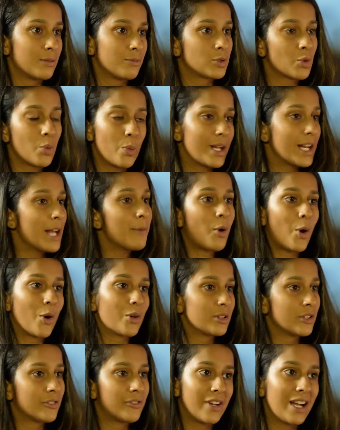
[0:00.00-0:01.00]
So when I'm
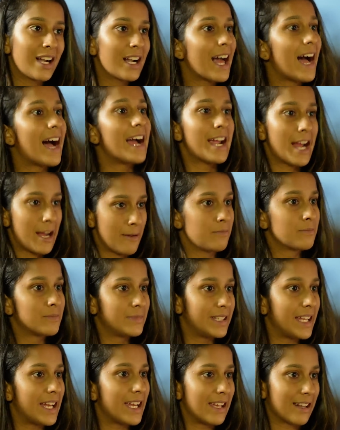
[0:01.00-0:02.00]
on the field, I
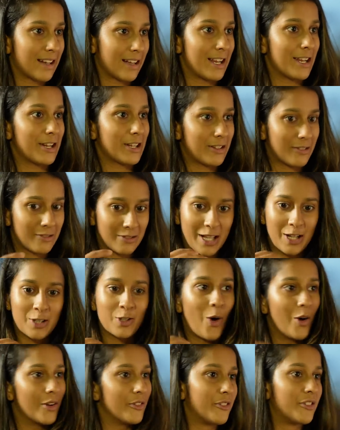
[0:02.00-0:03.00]
am there, like the
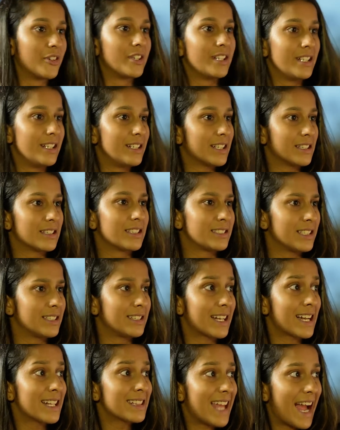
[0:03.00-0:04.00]
confident and this and
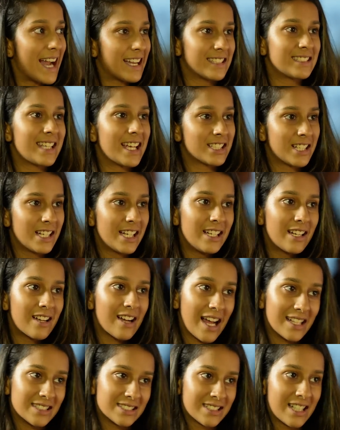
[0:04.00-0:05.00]
that, and that has actually
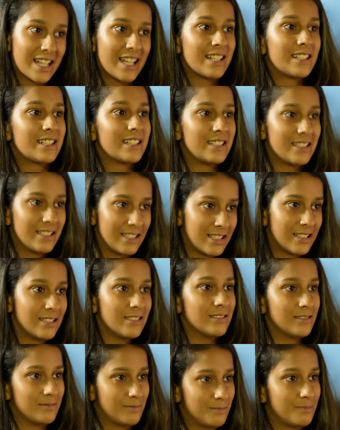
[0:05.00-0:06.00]
translated
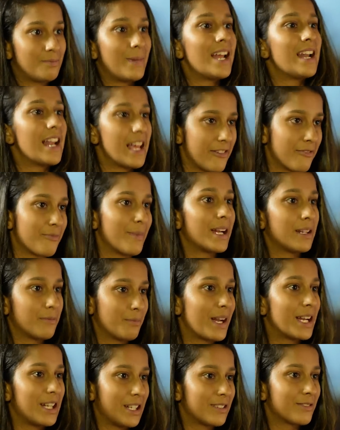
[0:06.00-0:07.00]
in my life, my
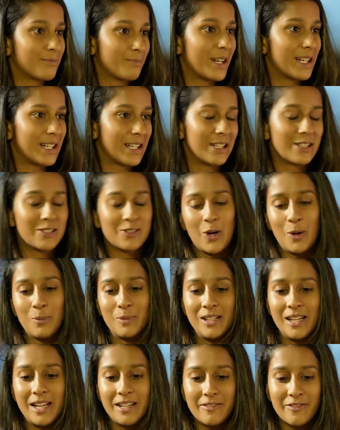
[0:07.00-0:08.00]
my my
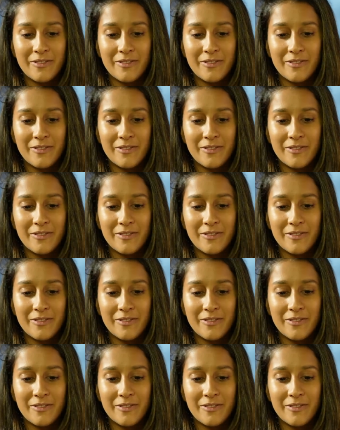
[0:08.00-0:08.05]
normal life.